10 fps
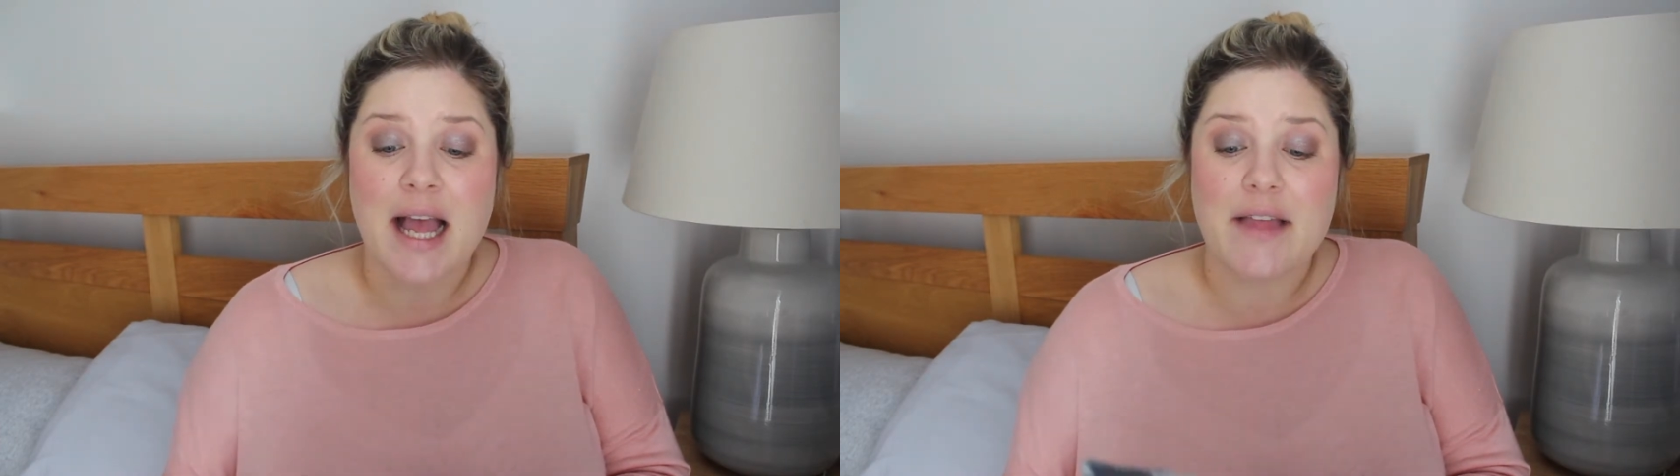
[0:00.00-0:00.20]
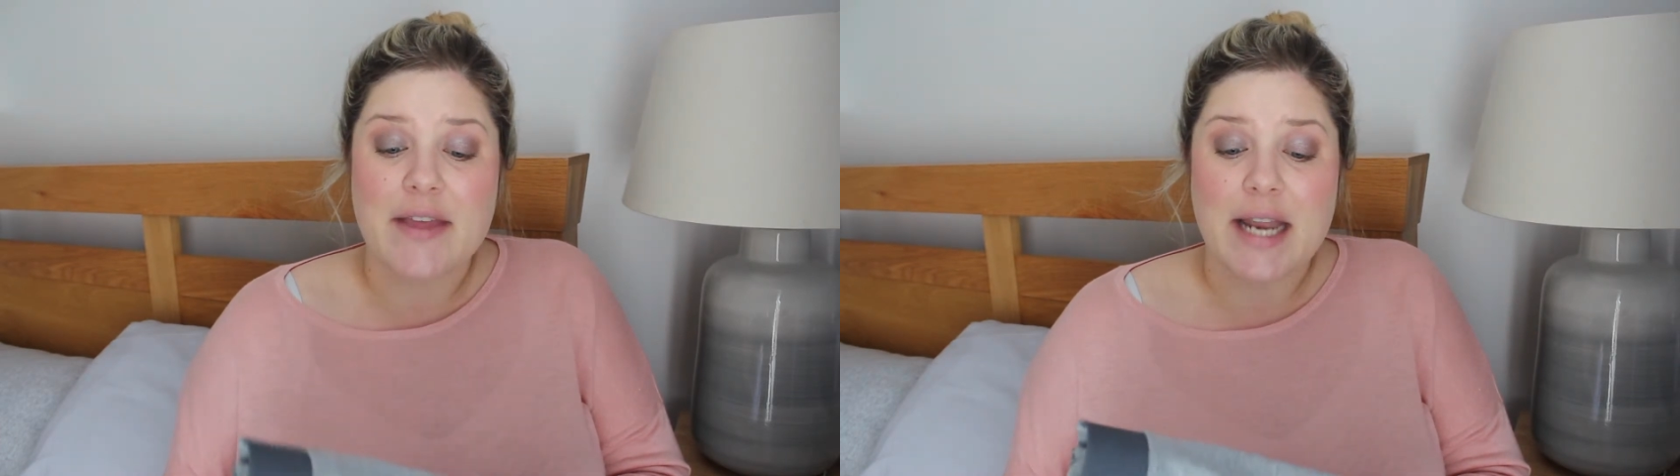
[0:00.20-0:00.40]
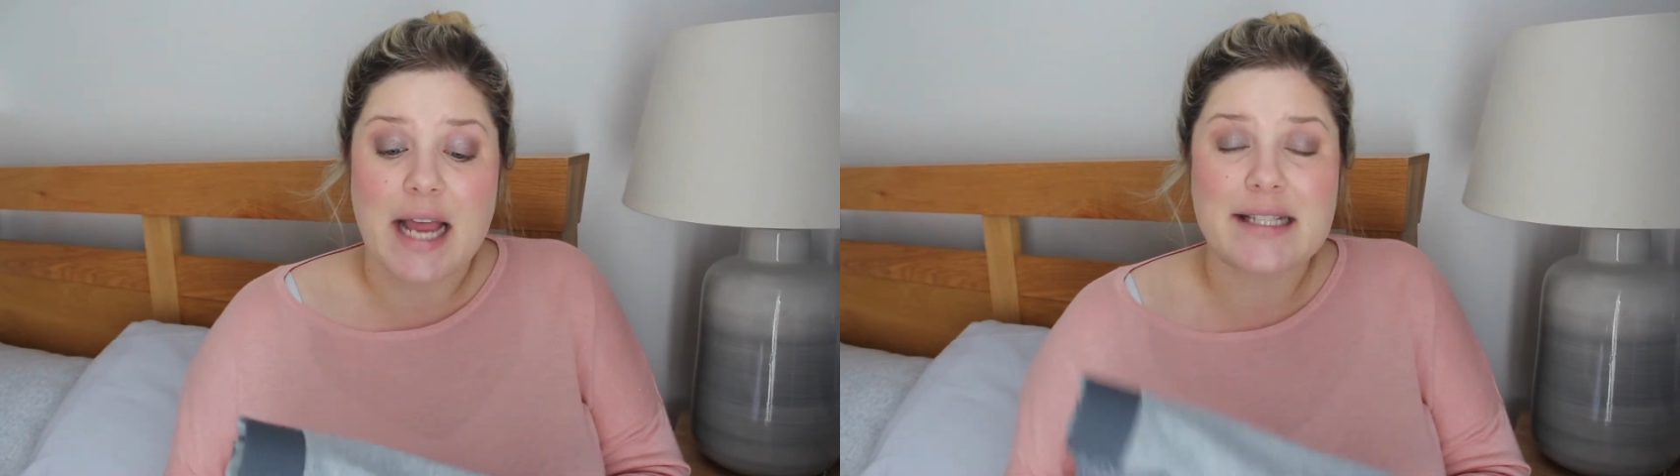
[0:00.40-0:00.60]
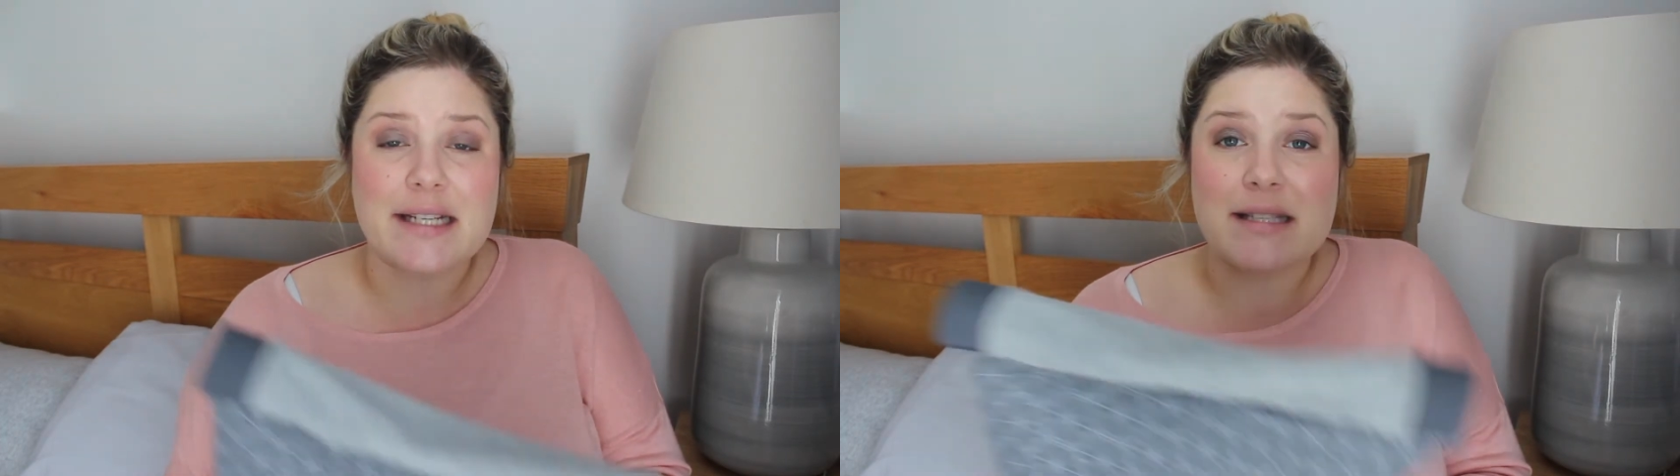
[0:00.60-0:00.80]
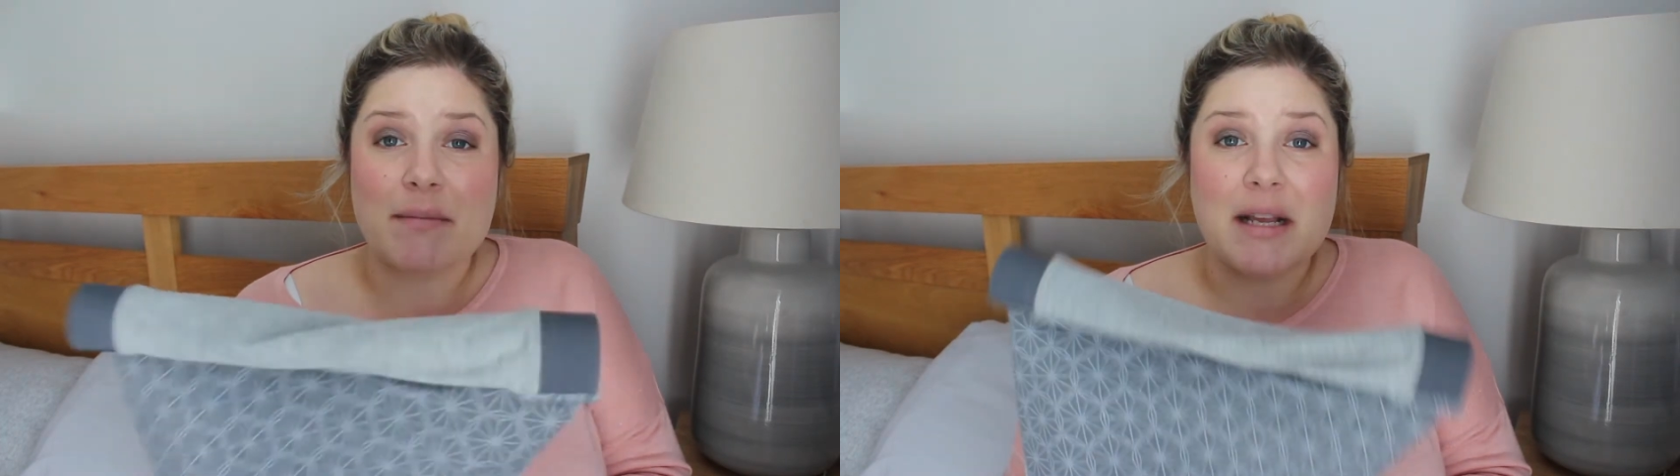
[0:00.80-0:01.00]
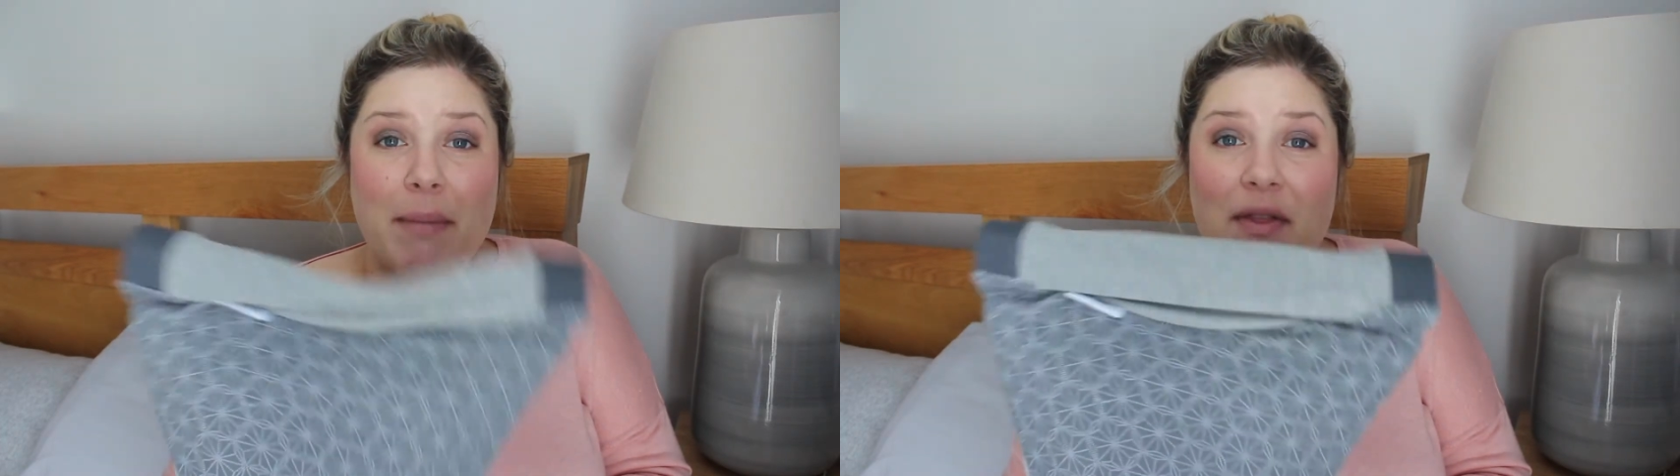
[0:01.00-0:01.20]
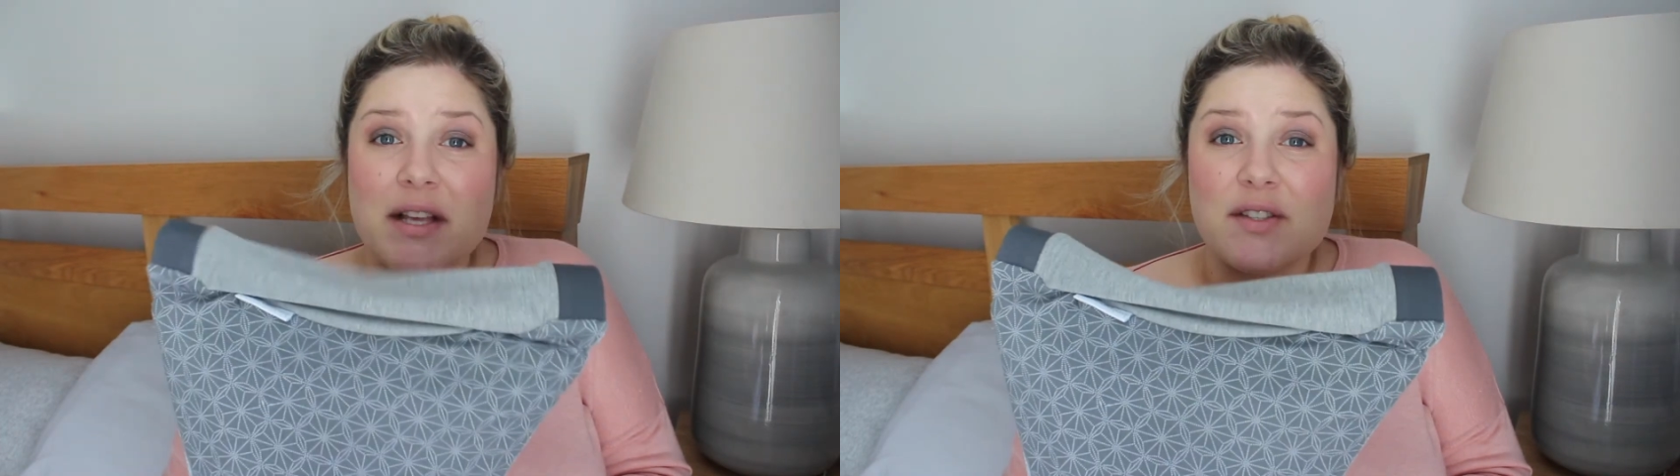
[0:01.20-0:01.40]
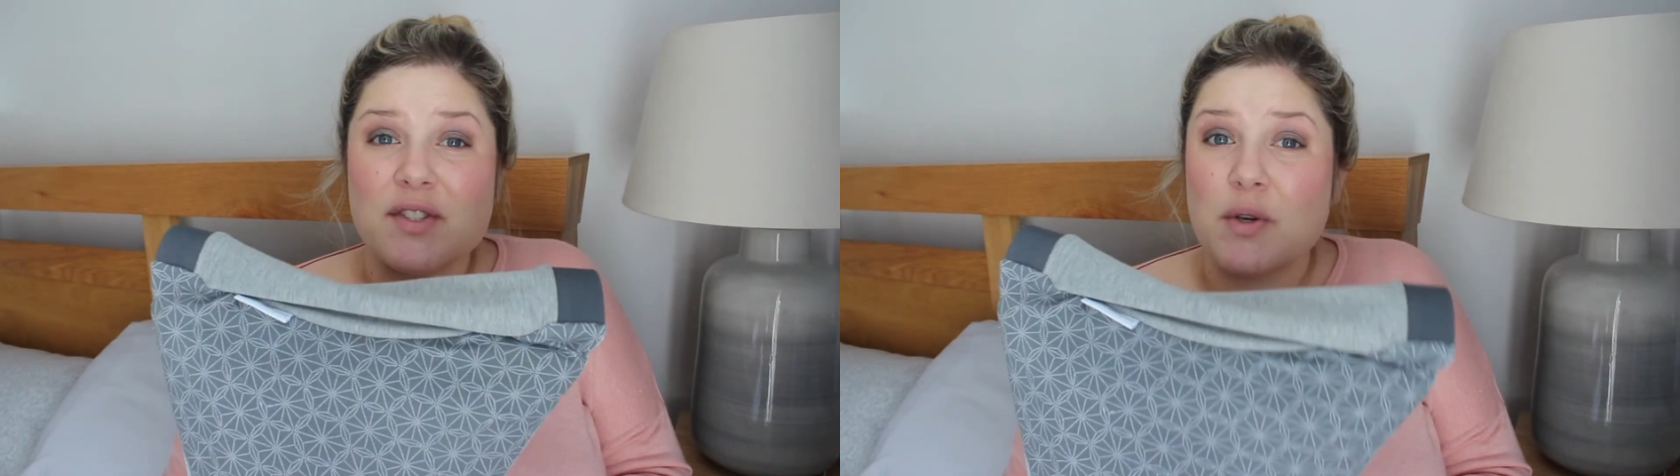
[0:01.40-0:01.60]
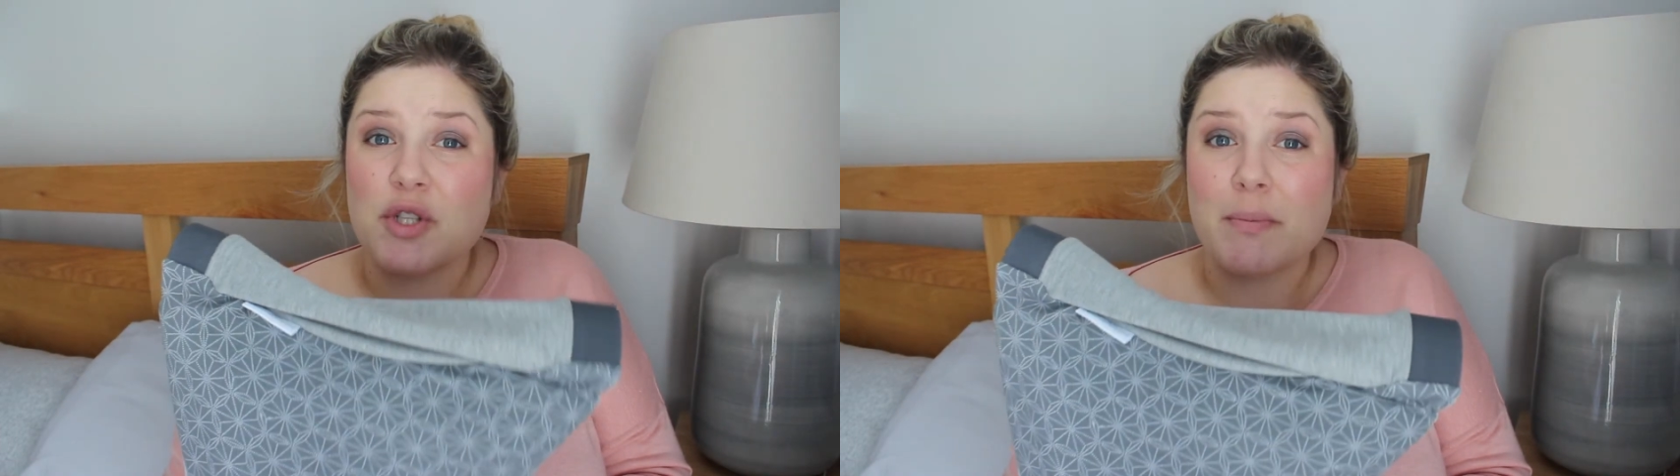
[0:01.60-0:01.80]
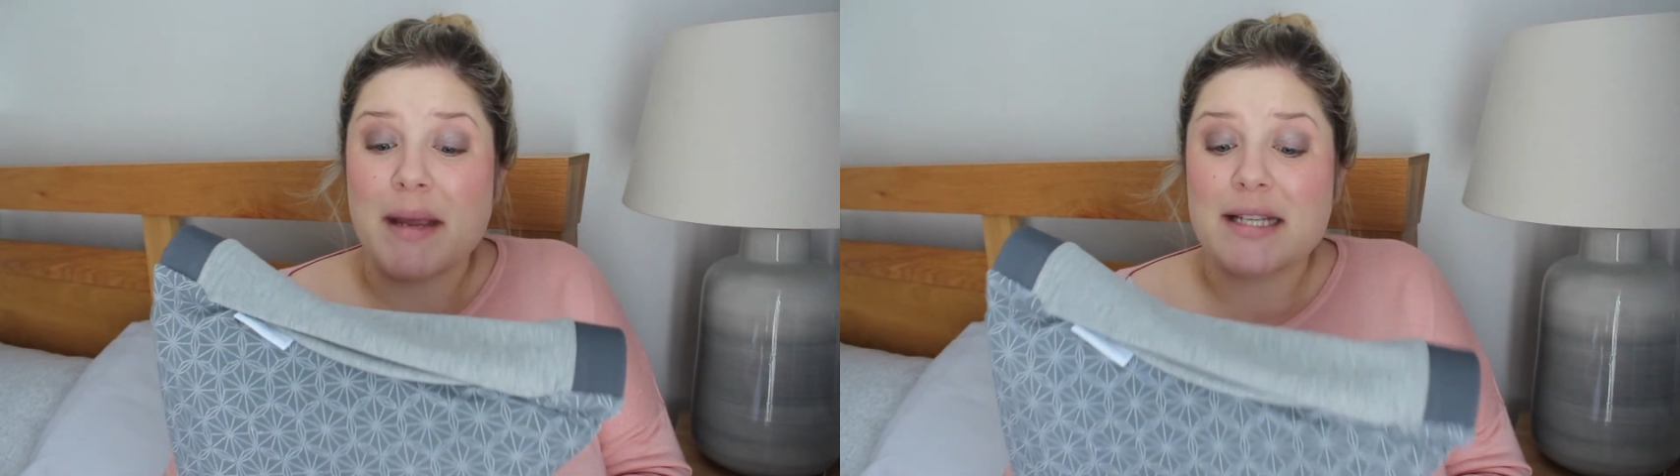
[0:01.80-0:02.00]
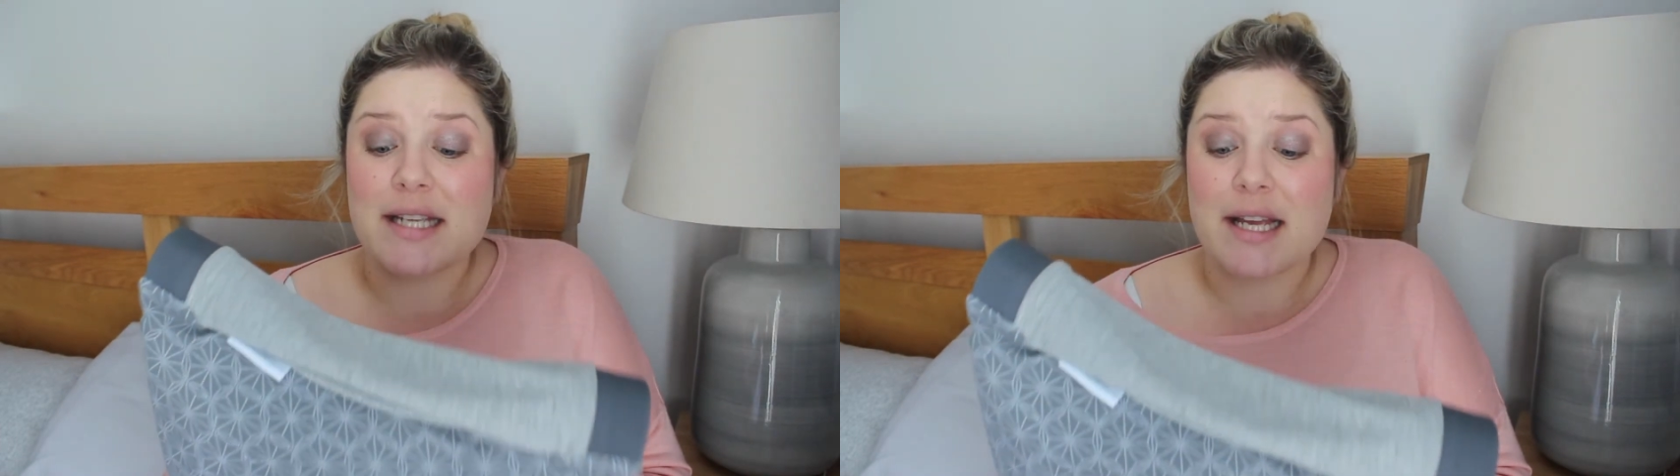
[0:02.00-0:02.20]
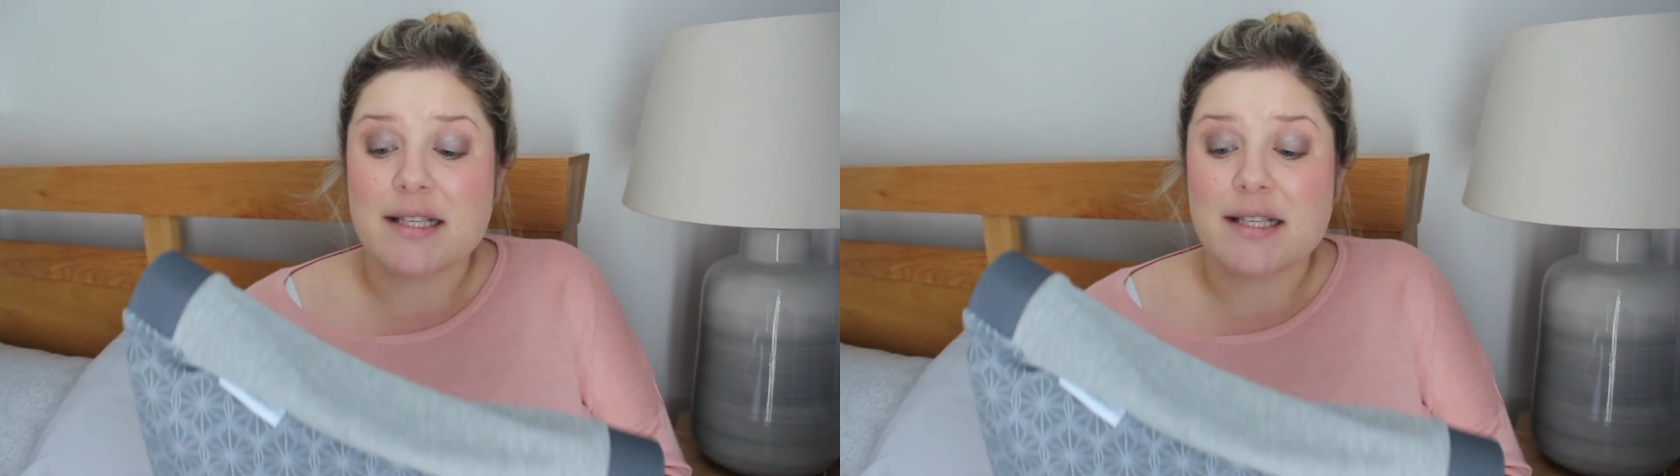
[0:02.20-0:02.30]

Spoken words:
And then I'd seen something about this on social media,